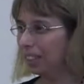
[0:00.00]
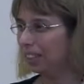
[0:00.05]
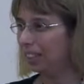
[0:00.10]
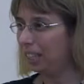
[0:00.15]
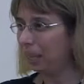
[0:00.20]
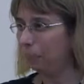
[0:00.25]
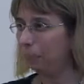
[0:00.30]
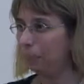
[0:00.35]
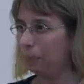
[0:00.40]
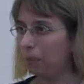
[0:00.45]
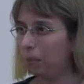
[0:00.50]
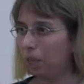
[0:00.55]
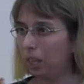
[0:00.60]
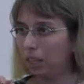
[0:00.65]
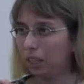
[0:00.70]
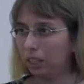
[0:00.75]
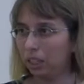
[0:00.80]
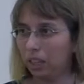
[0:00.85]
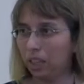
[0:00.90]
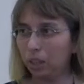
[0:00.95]
keep to the
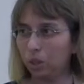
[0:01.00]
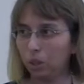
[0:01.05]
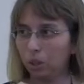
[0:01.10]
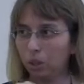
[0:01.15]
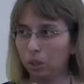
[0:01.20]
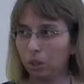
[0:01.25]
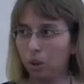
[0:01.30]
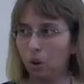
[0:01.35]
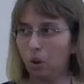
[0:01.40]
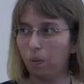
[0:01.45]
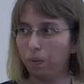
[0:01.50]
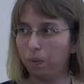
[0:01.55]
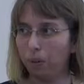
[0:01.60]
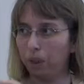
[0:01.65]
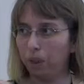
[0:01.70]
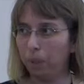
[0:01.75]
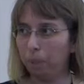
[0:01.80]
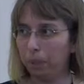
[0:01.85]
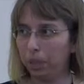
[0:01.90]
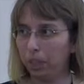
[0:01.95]
instructions of
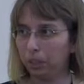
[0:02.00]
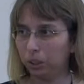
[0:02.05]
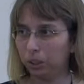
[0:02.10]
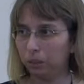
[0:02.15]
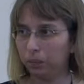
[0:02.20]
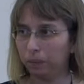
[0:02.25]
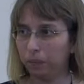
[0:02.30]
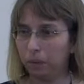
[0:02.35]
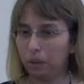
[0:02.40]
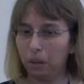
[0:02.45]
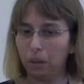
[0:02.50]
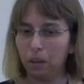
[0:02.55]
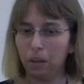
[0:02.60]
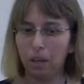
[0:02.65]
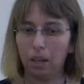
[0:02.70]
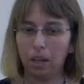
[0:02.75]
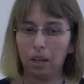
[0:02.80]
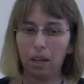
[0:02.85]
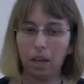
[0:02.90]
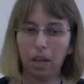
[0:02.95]
the pitch.
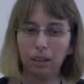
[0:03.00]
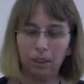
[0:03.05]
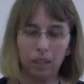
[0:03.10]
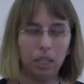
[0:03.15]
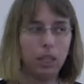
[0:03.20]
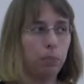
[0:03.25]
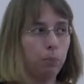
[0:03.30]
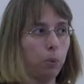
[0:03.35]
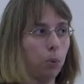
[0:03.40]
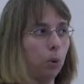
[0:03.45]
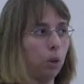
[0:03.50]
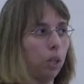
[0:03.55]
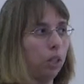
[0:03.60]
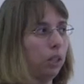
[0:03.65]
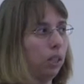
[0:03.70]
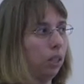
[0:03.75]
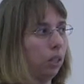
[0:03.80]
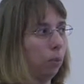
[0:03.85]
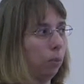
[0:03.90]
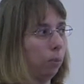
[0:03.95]
At this
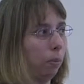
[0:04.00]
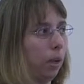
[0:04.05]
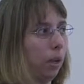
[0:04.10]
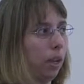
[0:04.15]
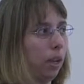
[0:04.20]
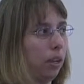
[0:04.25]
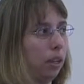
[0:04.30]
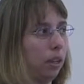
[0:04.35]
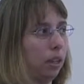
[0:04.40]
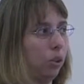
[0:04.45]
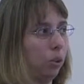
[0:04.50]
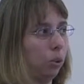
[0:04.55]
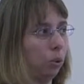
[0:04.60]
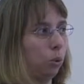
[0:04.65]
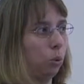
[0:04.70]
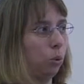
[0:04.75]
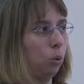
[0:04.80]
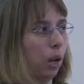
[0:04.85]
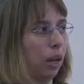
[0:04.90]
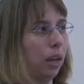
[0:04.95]
point, you may need to
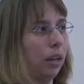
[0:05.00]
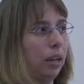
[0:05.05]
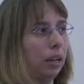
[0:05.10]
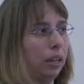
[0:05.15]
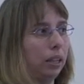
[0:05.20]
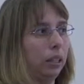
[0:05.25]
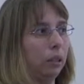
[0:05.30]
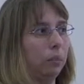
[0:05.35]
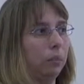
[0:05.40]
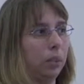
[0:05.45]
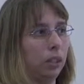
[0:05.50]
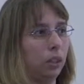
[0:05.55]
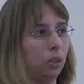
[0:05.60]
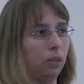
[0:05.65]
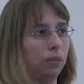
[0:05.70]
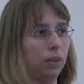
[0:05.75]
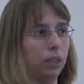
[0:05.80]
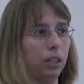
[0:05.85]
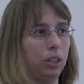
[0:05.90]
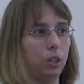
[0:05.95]
do a little bit
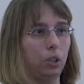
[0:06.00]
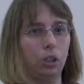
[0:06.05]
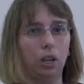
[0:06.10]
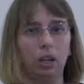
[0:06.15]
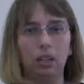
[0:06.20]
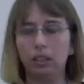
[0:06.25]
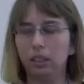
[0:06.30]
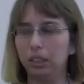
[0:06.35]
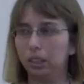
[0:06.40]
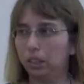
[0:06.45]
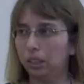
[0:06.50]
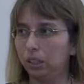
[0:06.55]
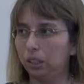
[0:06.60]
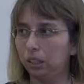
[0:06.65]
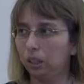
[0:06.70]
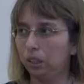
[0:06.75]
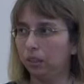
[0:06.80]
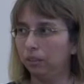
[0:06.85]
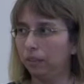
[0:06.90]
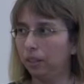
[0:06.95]
of additional
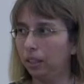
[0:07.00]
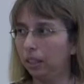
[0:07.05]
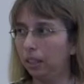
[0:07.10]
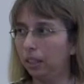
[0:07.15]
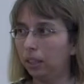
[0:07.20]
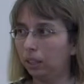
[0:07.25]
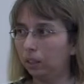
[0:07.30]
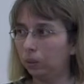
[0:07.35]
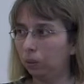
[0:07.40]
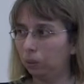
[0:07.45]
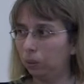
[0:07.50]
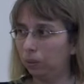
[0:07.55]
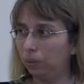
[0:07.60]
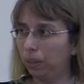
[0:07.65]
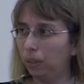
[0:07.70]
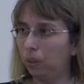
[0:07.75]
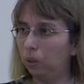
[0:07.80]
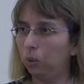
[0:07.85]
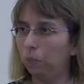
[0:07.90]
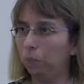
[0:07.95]
research. in order to do a
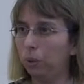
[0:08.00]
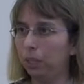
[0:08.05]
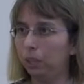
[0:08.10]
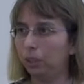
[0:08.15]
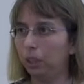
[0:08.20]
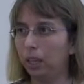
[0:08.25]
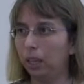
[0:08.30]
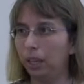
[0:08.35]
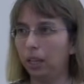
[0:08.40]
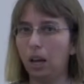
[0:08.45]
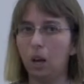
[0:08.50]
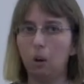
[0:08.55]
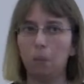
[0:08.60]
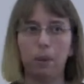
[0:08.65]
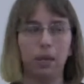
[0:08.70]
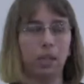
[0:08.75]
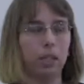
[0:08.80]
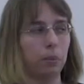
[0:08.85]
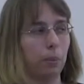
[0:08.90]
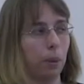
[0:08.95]
very good pitch, like how
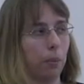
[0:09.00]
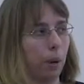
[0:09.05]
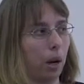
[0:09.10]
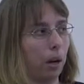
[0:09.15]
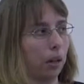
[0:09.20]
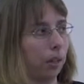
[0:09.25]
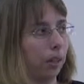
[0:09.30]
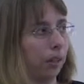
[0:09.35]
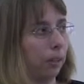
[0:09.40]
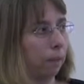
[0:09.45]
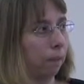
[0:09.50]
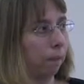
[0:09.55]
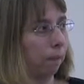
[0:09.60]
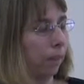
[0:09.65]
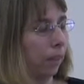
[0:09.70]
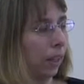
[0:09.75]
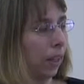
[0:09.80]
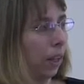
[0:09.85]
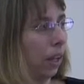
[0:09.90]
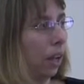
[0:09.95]
big is my market.
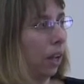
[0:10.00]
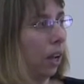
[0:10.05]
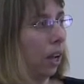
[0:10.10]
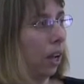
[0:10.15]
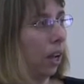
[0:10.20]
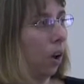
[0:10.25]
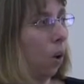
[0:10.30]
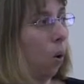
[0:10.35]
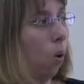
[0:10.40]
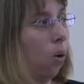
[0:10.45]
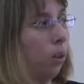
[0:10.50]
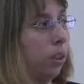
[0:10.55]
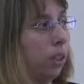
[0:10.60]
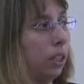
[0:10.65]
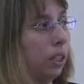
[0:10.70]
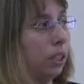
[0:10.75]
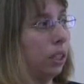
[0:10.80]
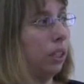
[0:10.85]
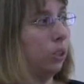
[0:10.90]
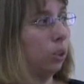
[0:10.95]
All the
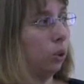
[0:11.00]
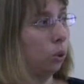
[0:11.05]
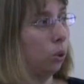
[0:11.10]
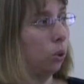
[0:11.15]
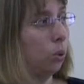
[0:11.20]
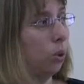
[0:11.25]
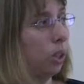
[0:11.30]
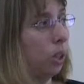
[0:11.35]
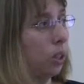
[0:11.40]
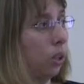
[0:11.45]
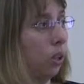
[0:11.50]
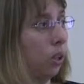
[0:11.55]
research you do is